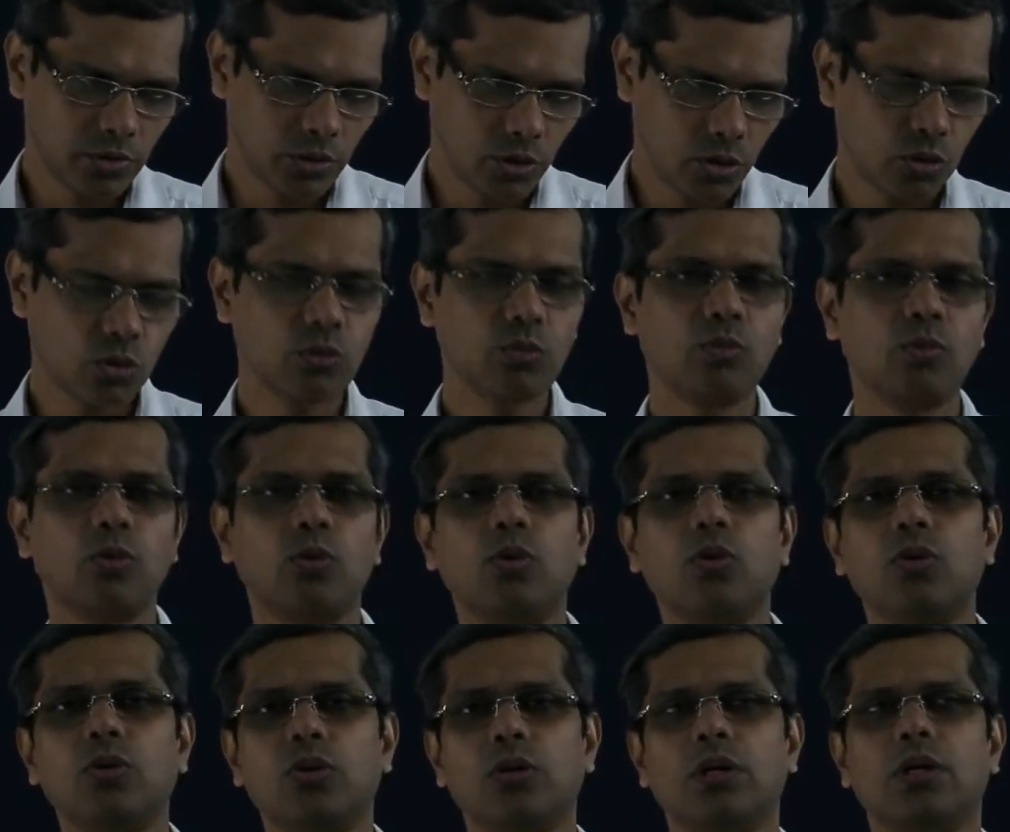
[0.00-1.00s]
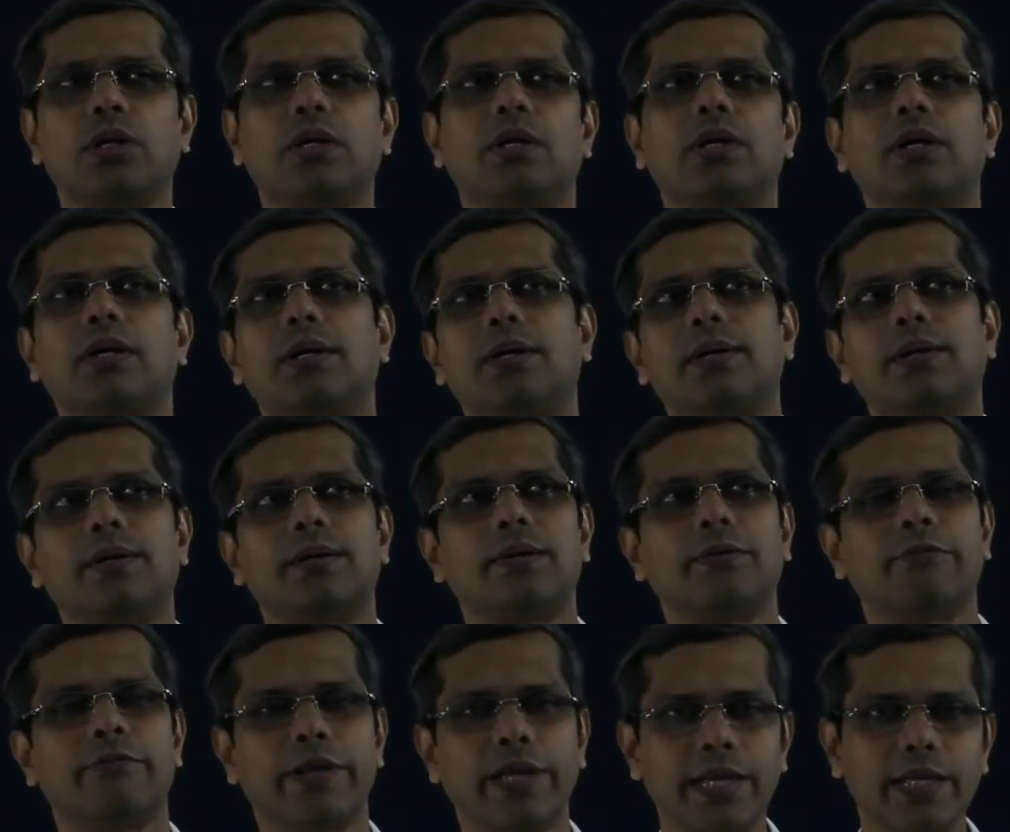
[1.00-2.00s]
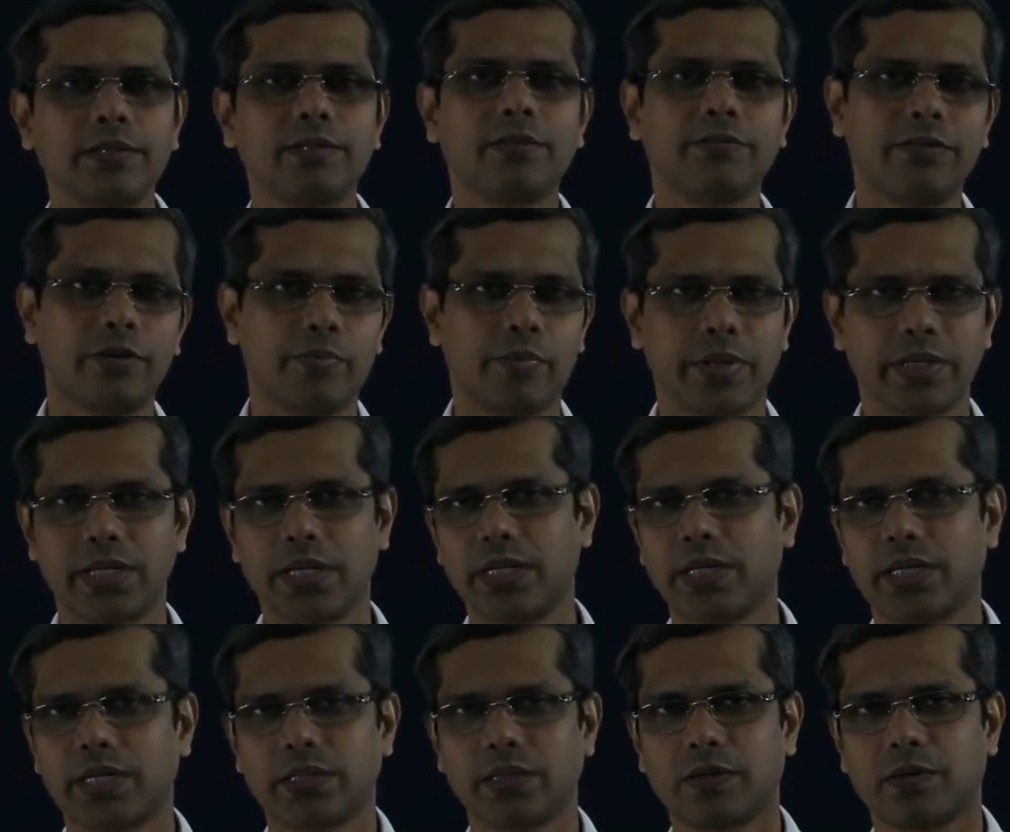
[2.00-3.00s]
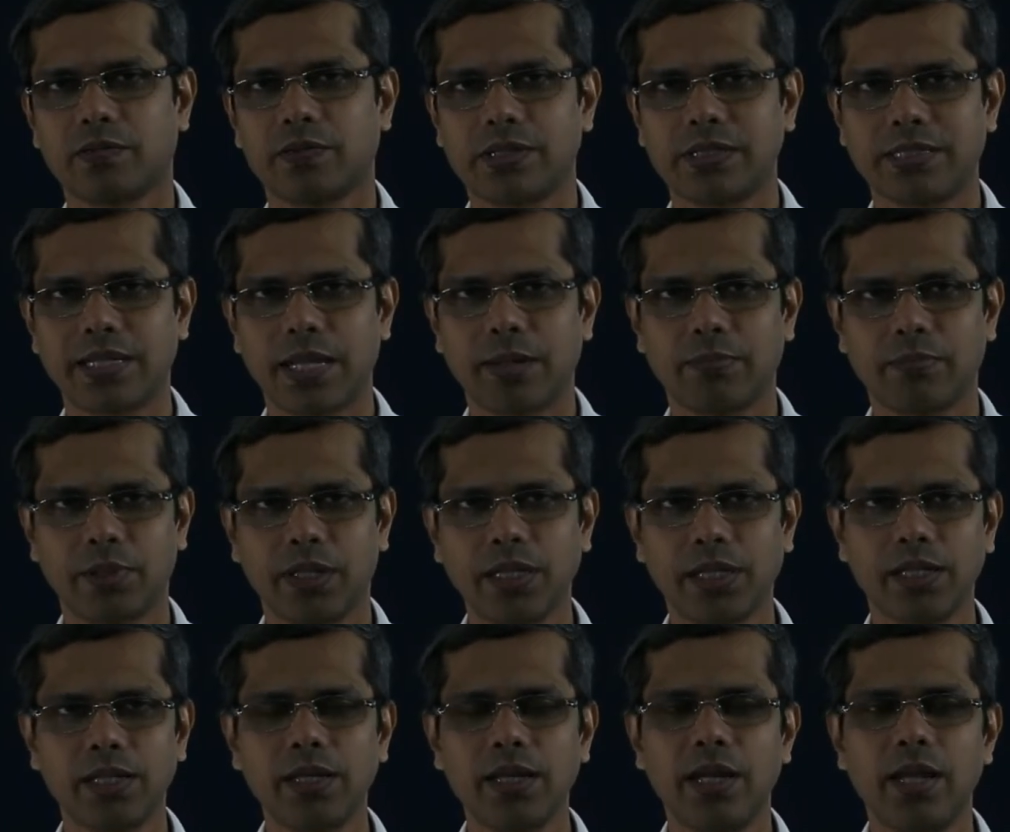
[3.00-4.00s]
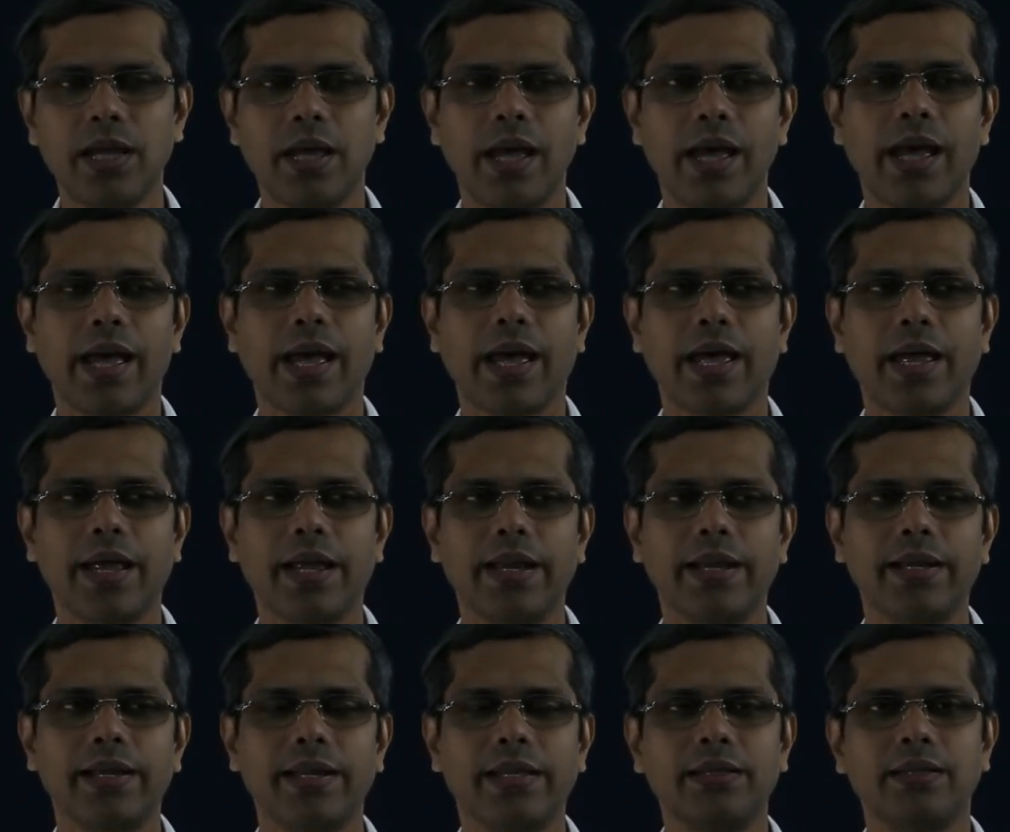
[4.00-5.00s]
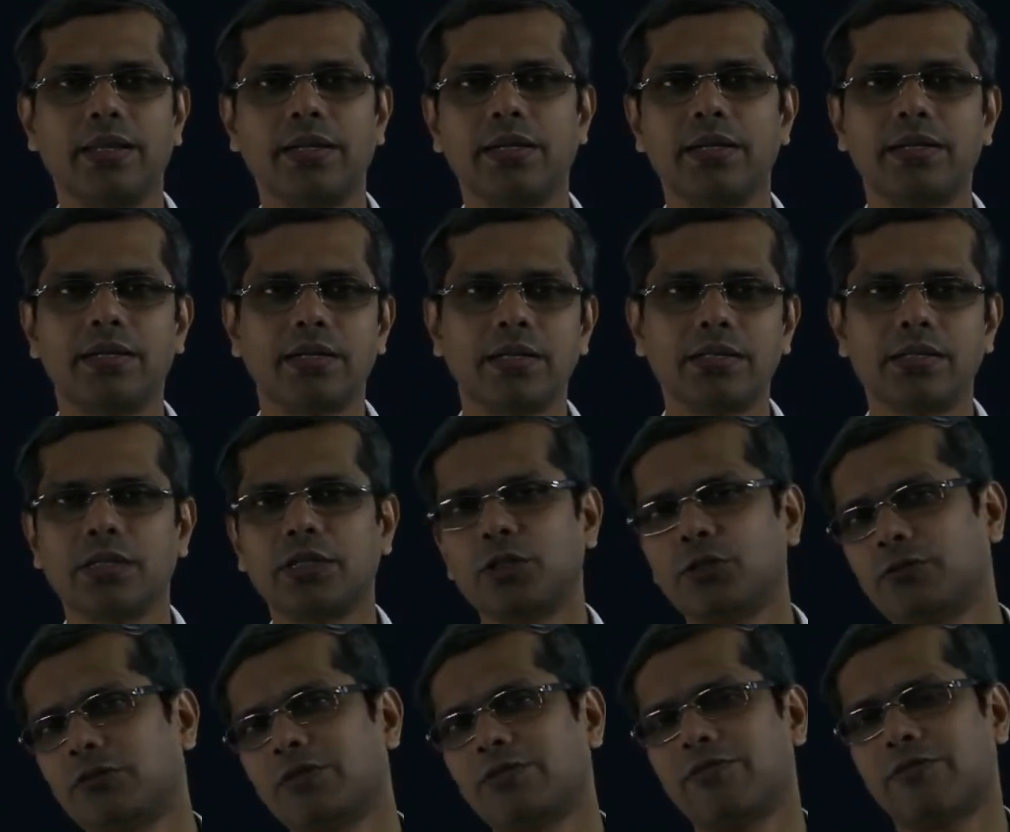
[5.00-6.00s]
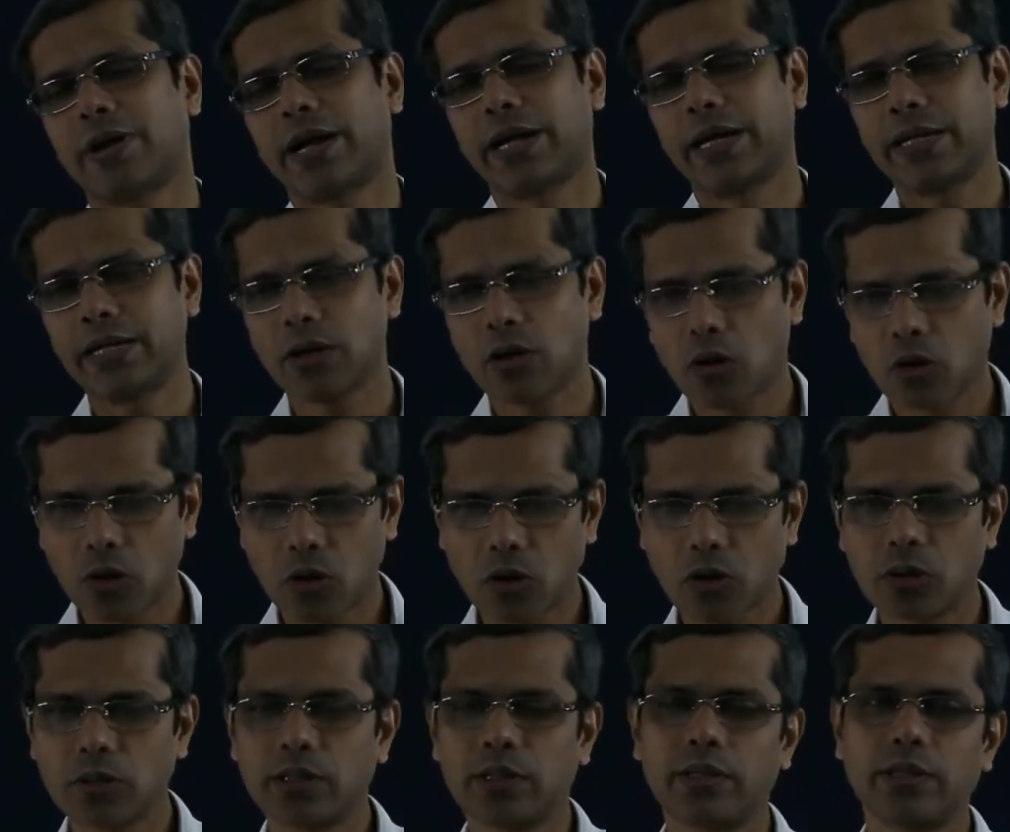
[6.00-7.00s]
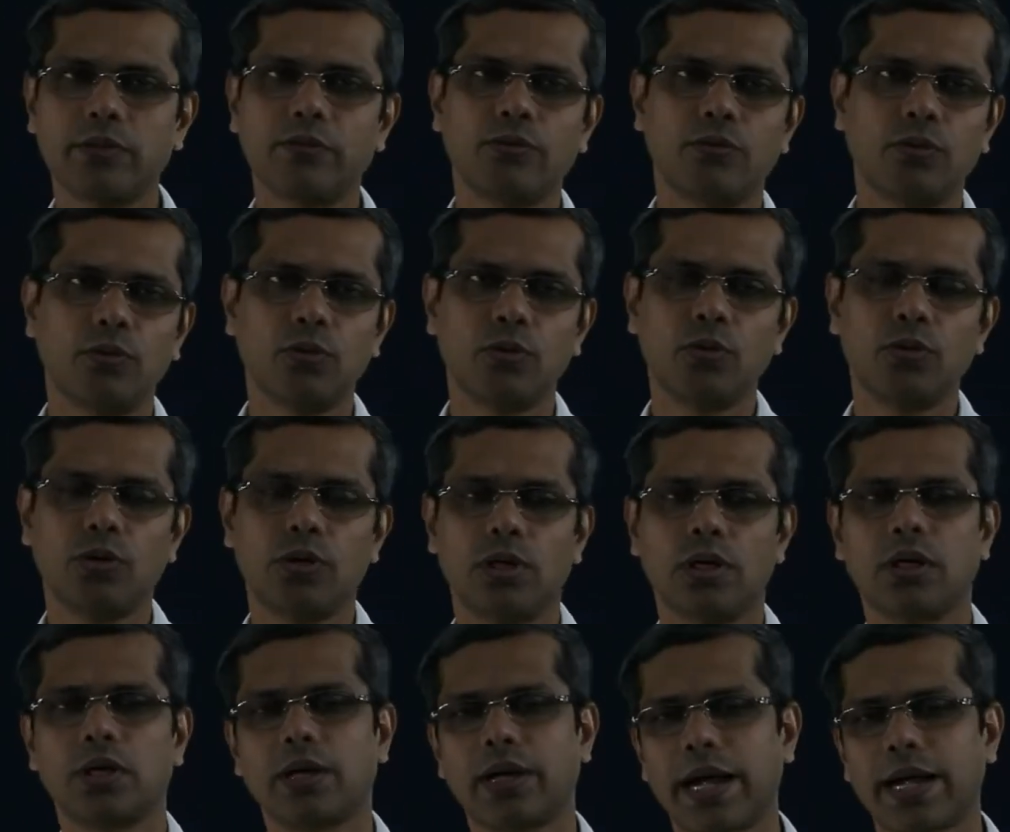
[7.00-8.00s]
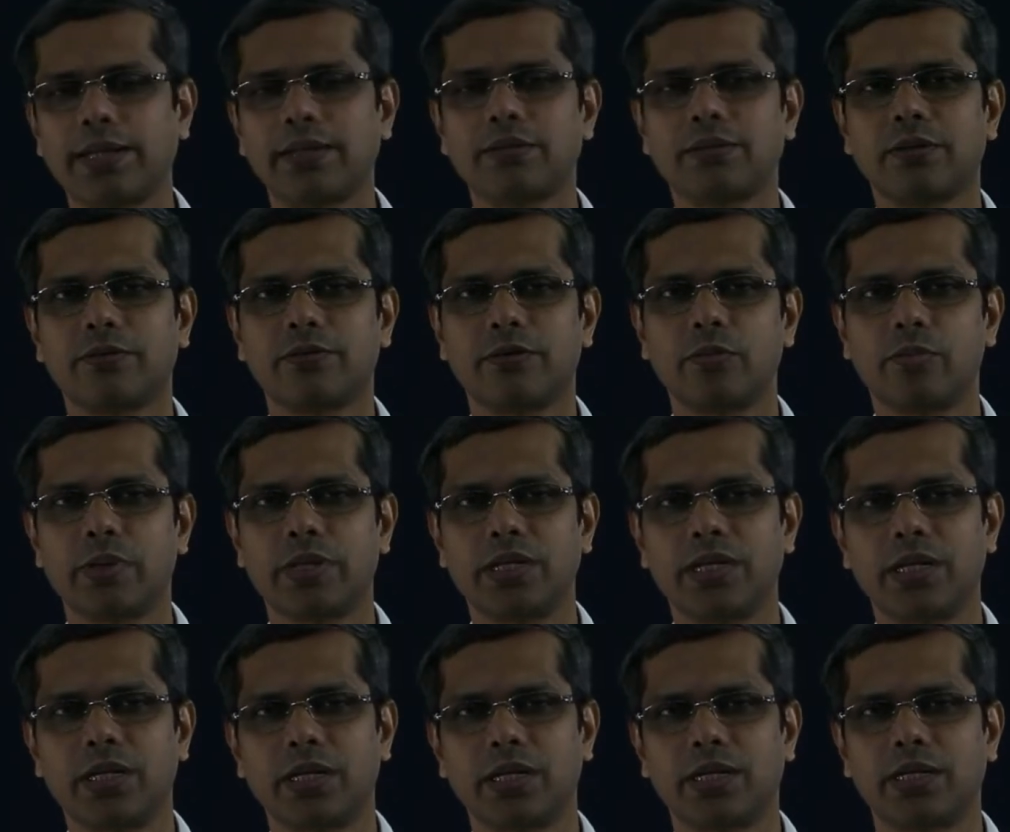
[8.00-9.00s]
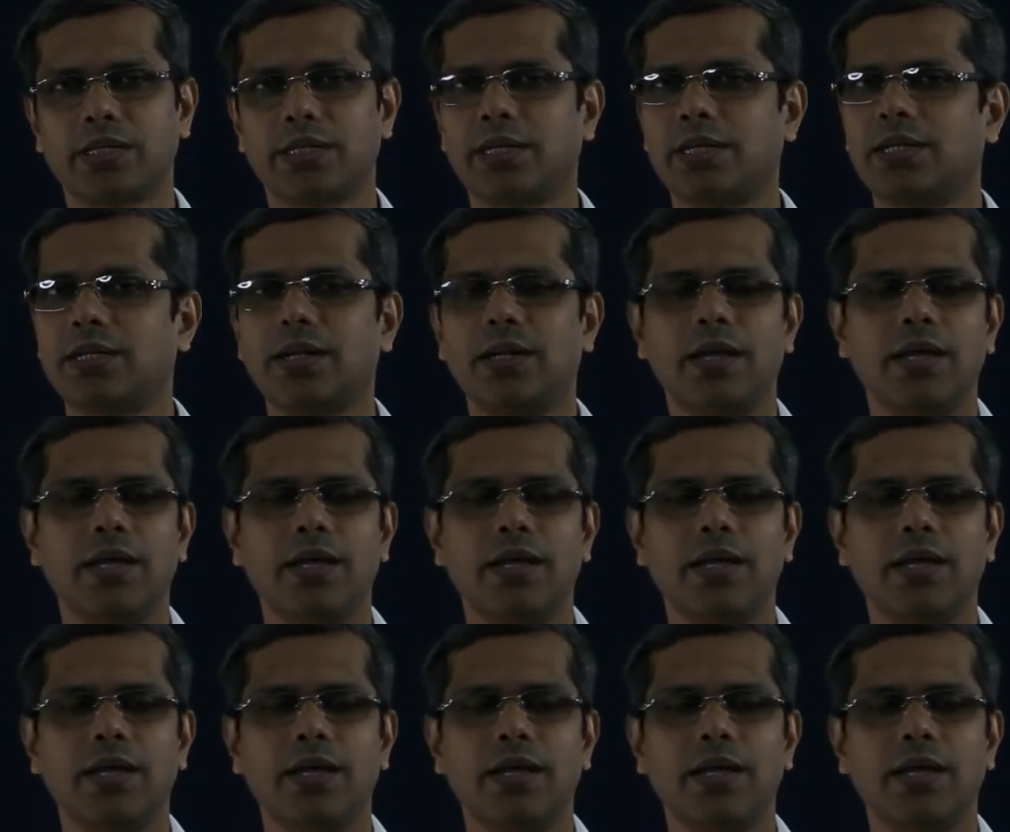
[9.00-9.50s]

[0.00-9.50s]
two more ways of representation of the same thing, and in the literature you will find all these four kinds of representation,